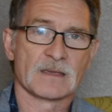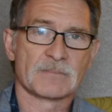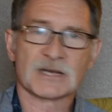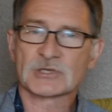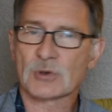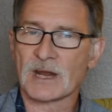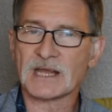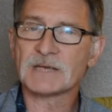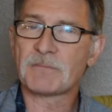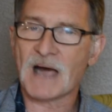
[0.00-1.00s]
But a
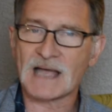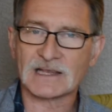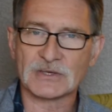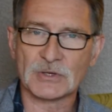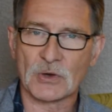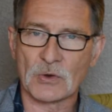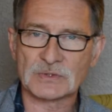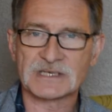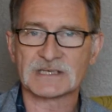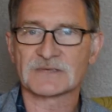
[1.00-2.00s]
trained pilot
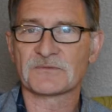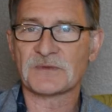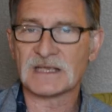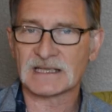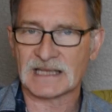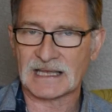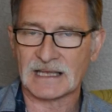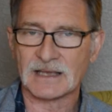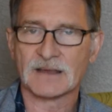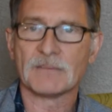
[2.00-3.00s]
knows his
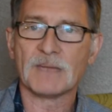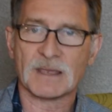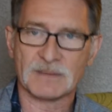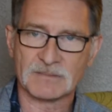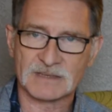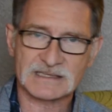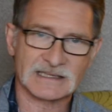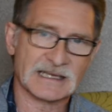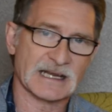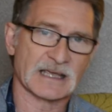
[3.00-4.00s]
feeling may be
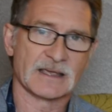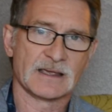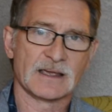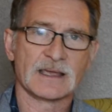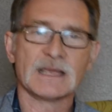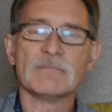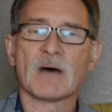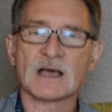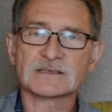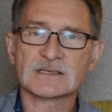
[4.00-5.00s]
misleading. He
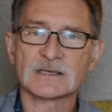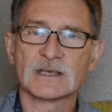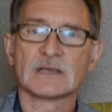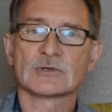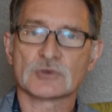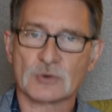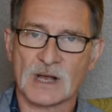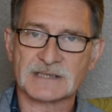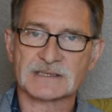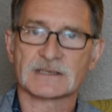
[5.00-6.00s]
must
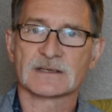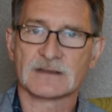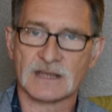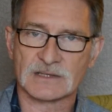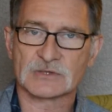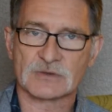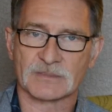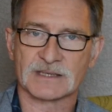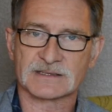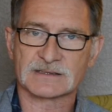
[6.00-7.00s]
trust the
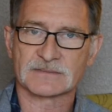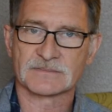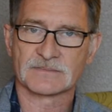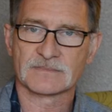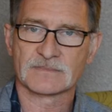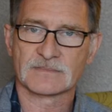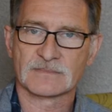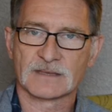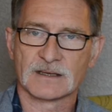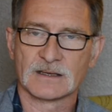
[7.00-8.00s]
instruments.
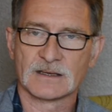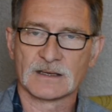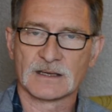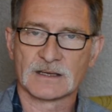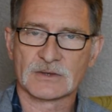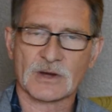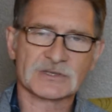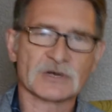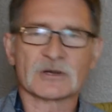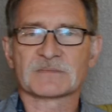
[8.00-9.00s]
There are
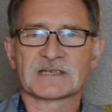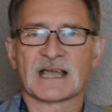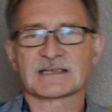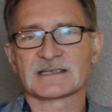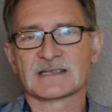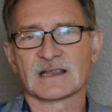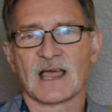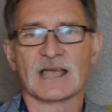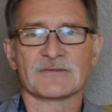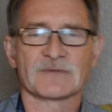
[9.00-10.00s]
circumstances in
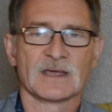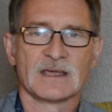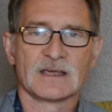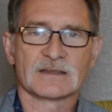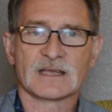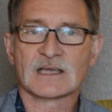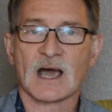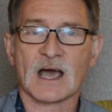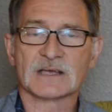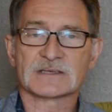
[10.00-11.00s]
life that
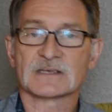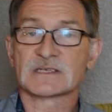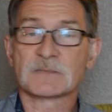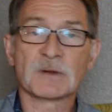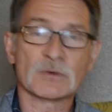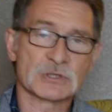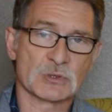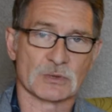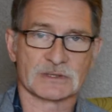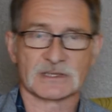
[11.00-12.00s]
cause
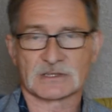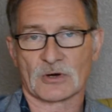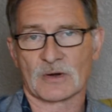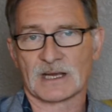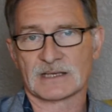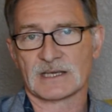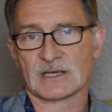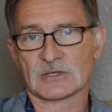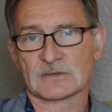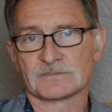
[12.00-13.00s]
spiritual
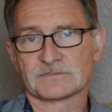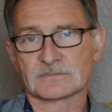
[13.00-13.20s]
disorientation.